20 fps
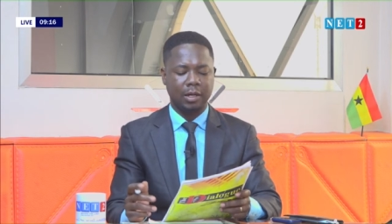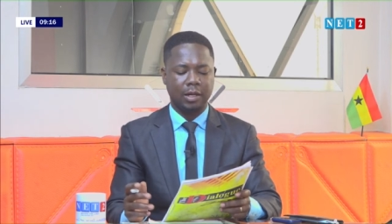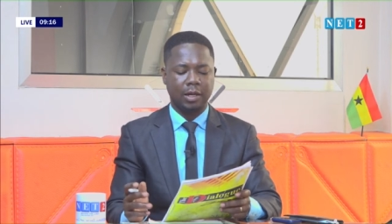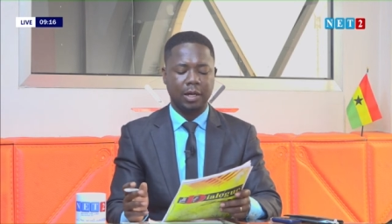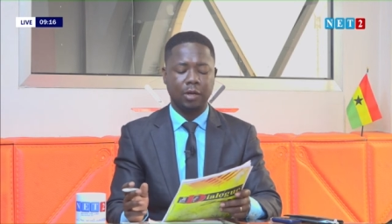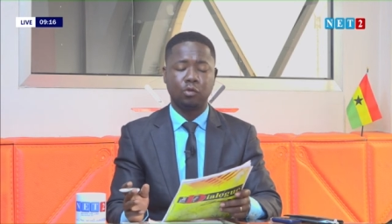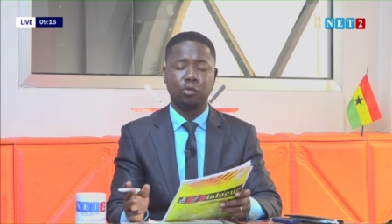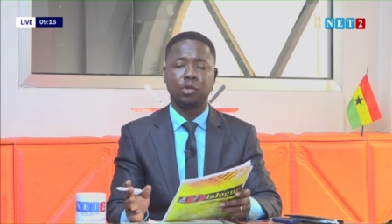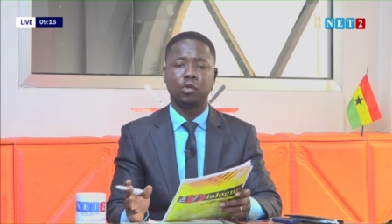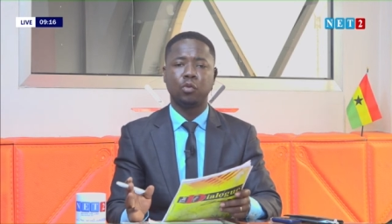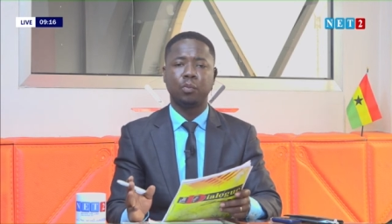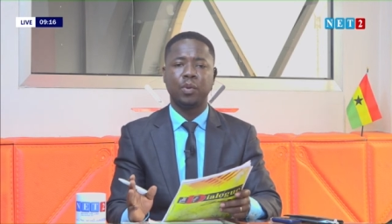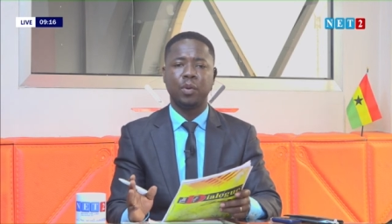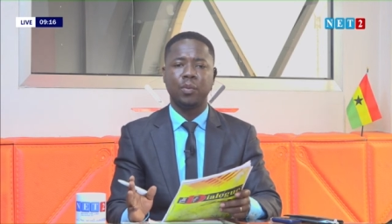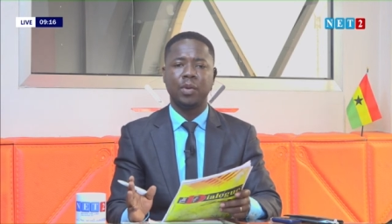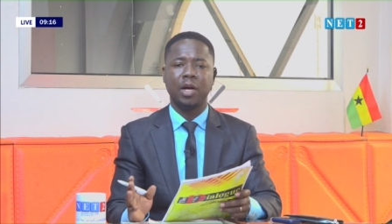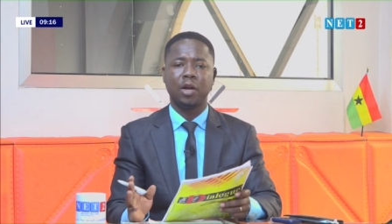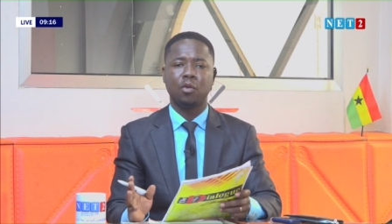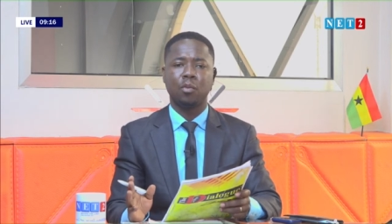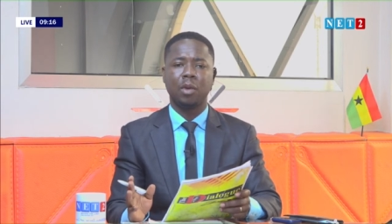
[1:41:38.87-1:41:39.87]
And what you pay
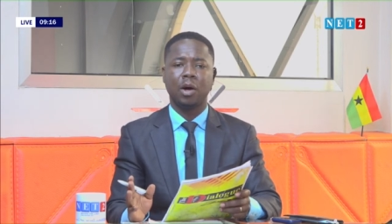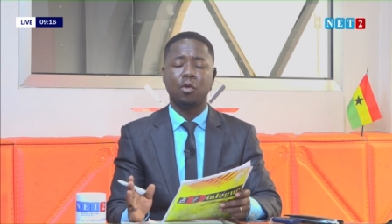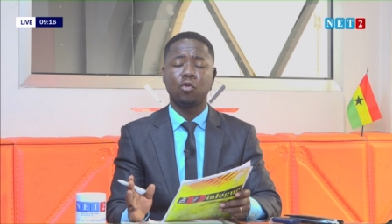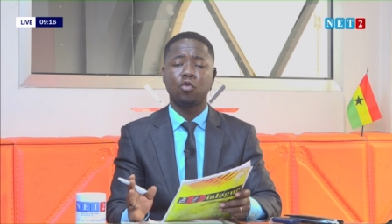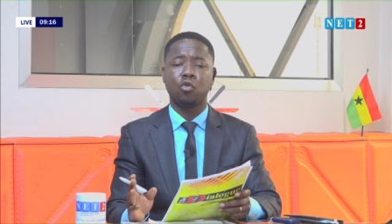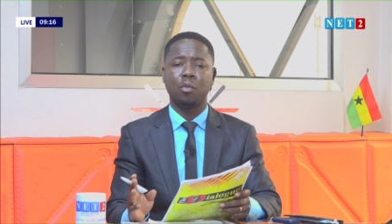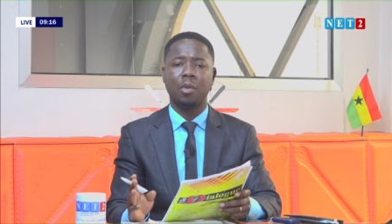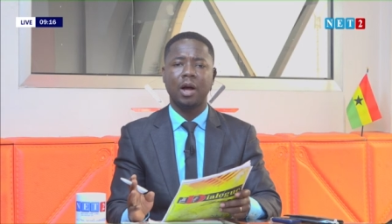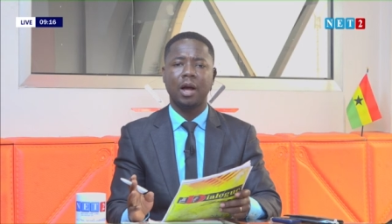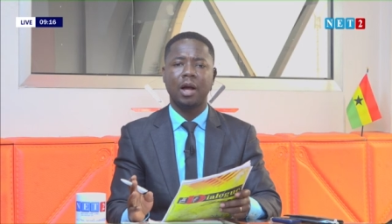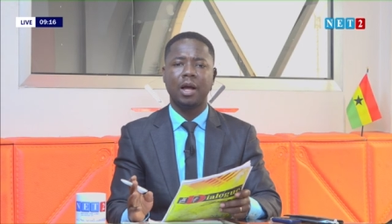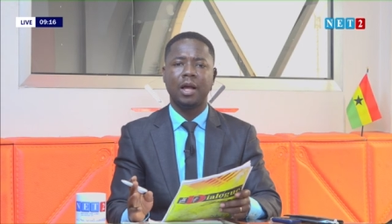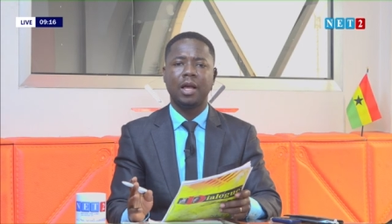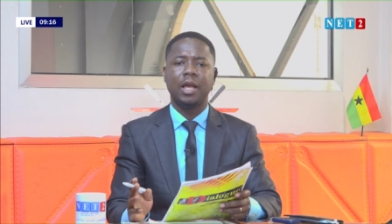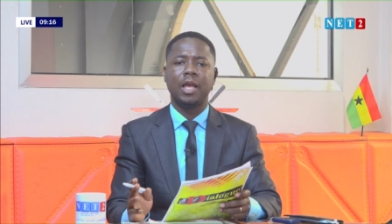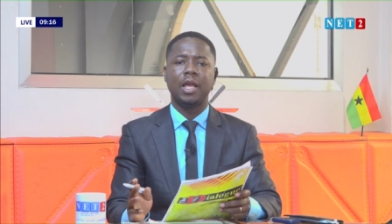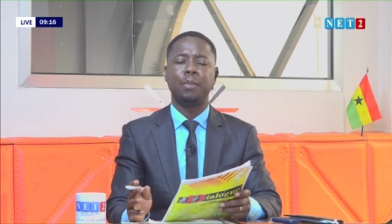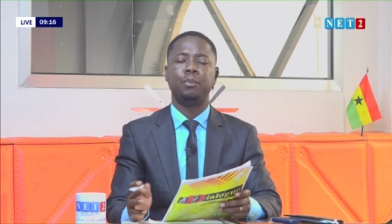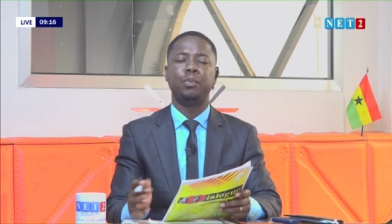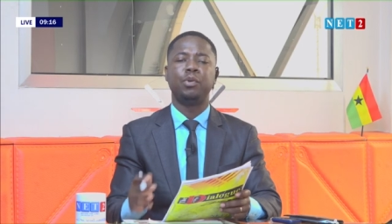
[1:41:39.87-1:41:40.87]
me on my
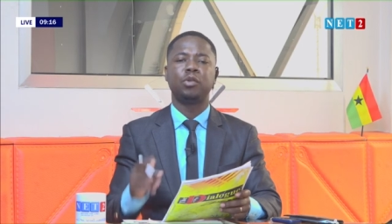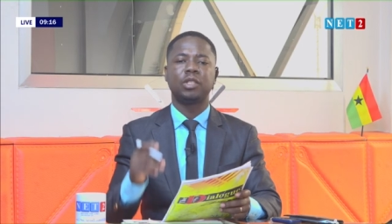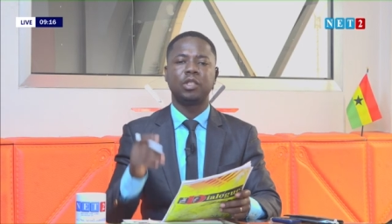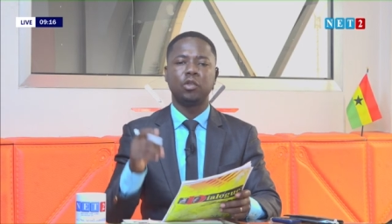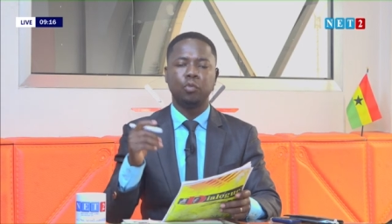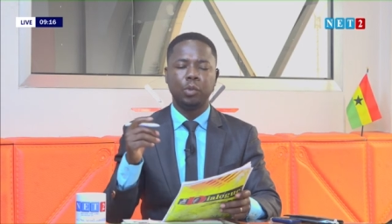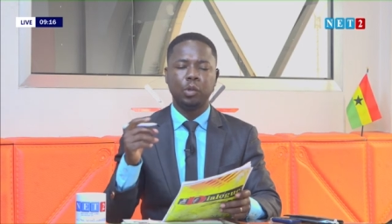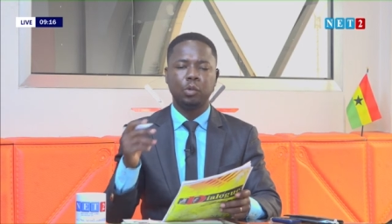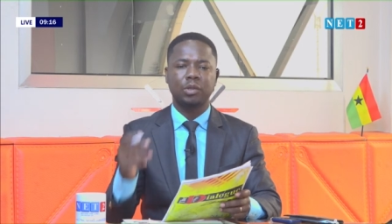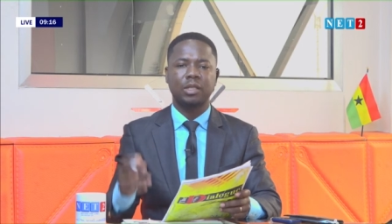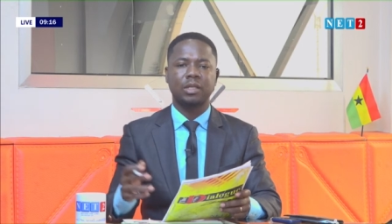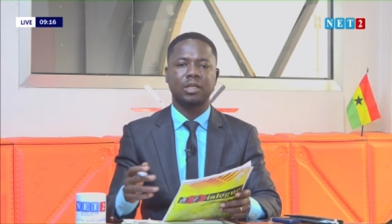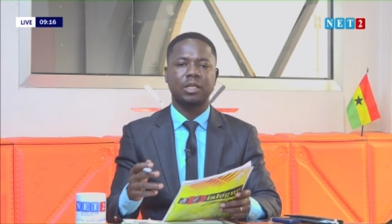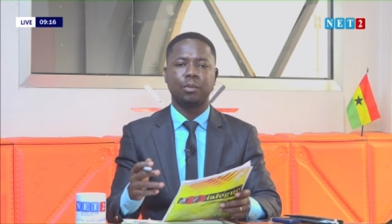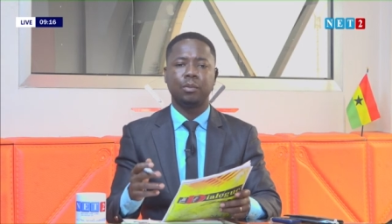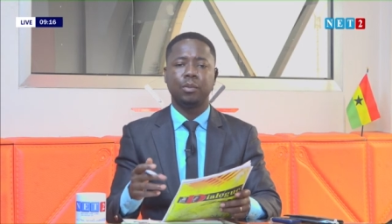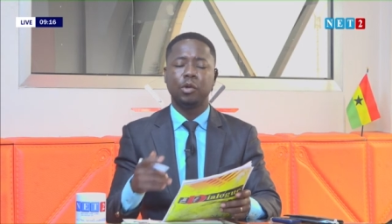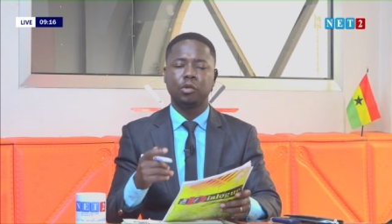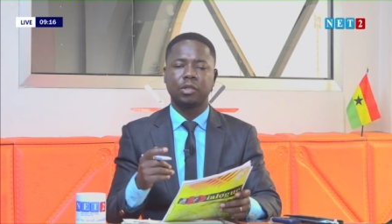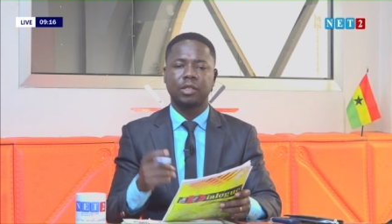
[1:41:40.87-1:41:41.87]
boost immune
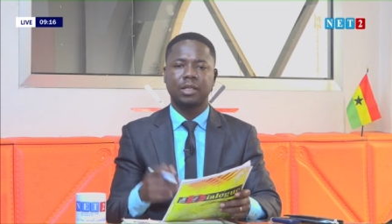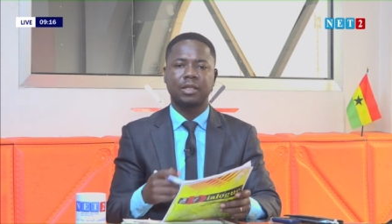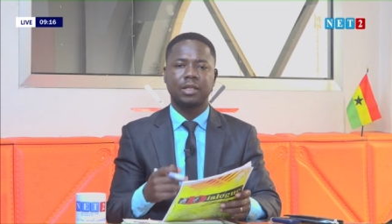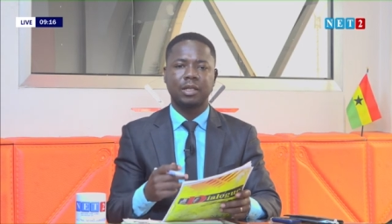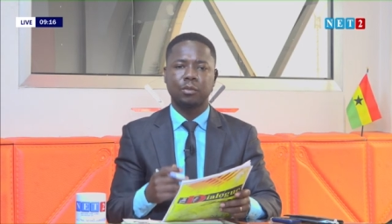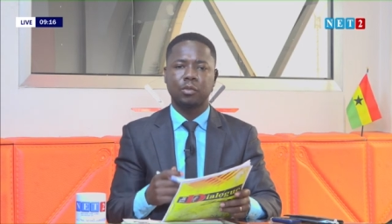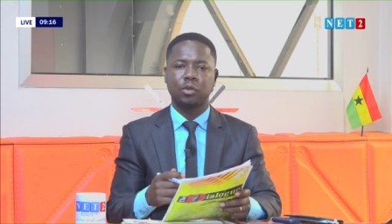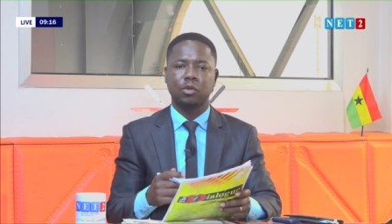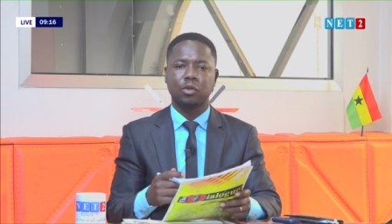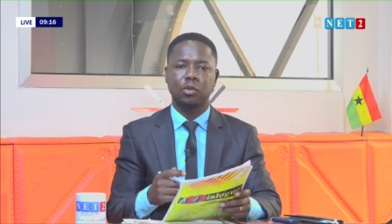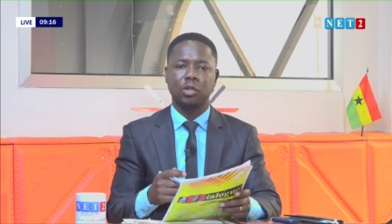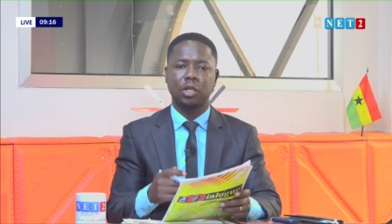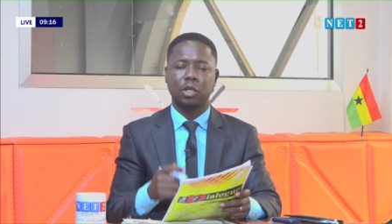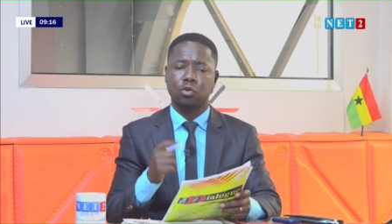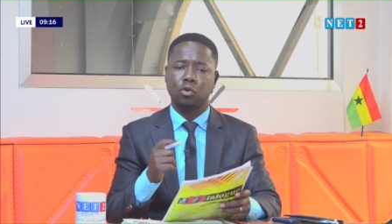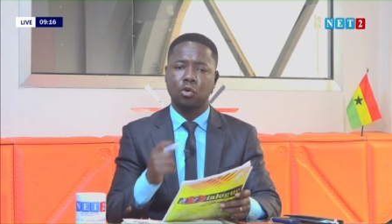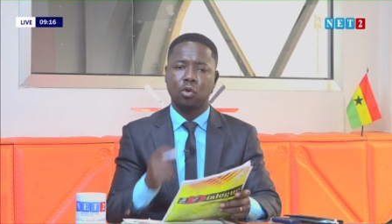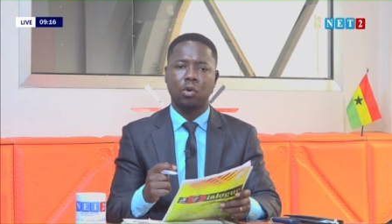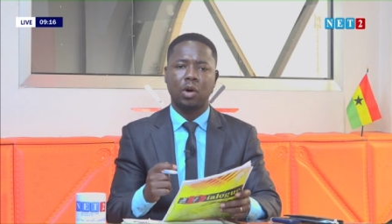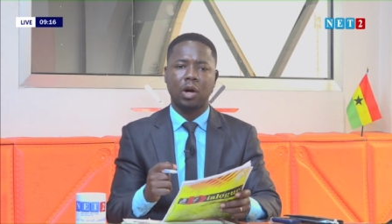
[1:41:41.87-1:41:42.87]
system. Immune system is only a
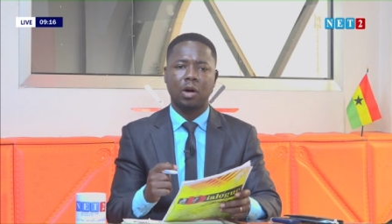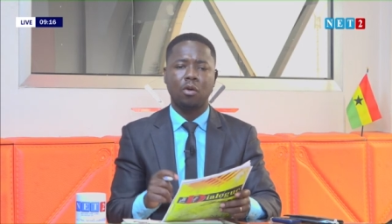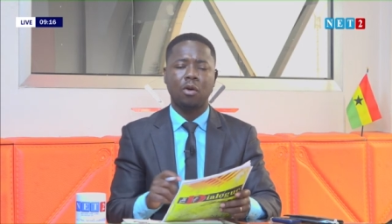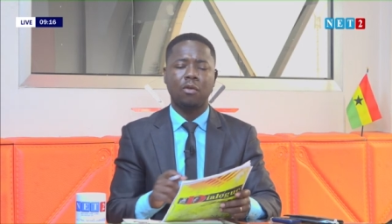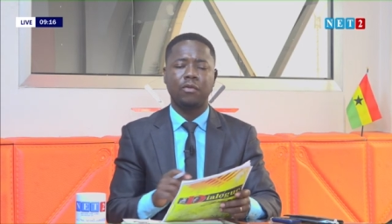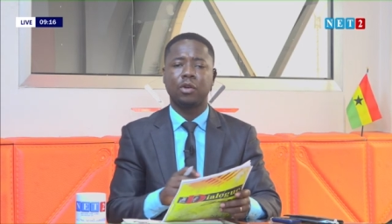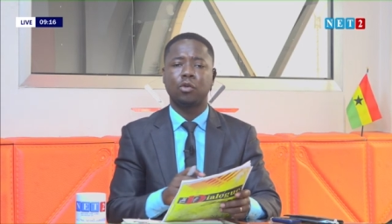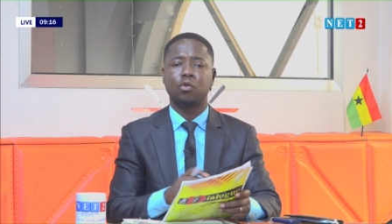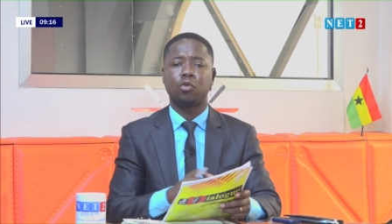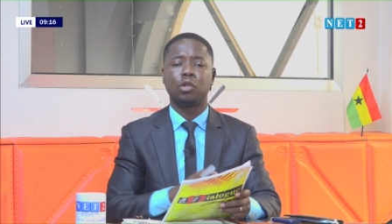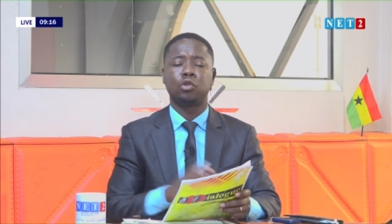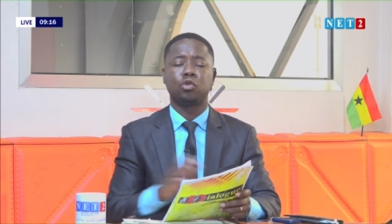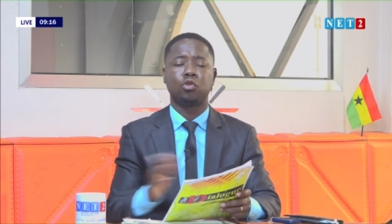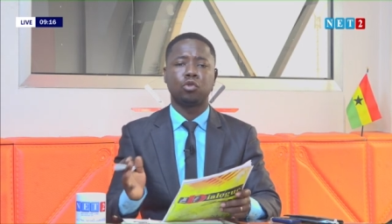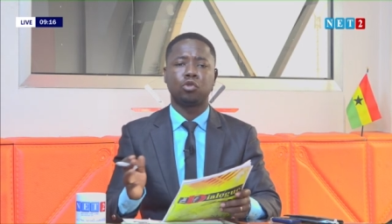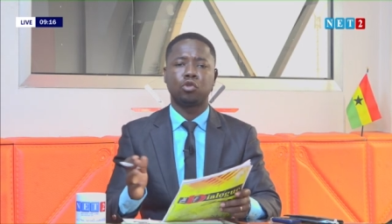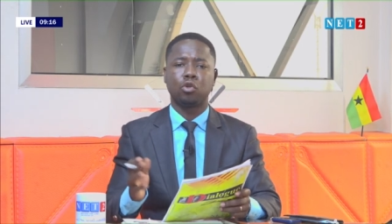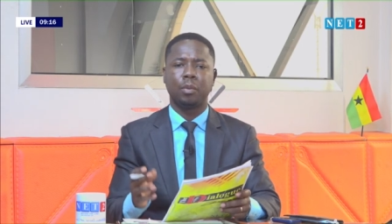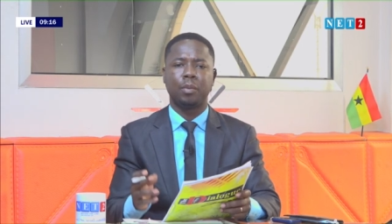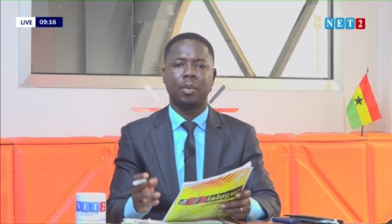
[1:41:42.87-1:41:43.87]
stronger COVID crisis
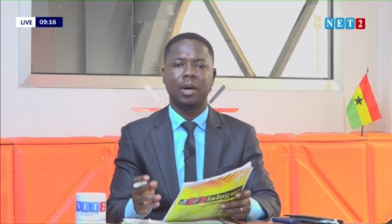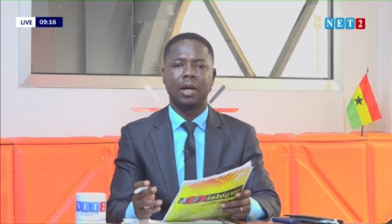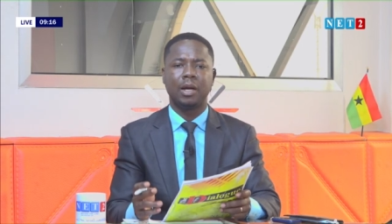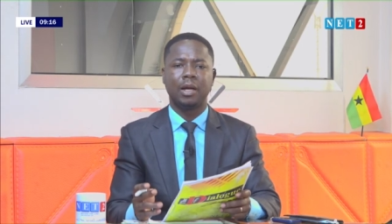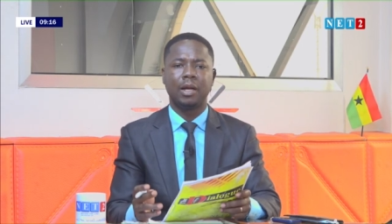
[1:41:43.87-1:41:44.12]
resolver.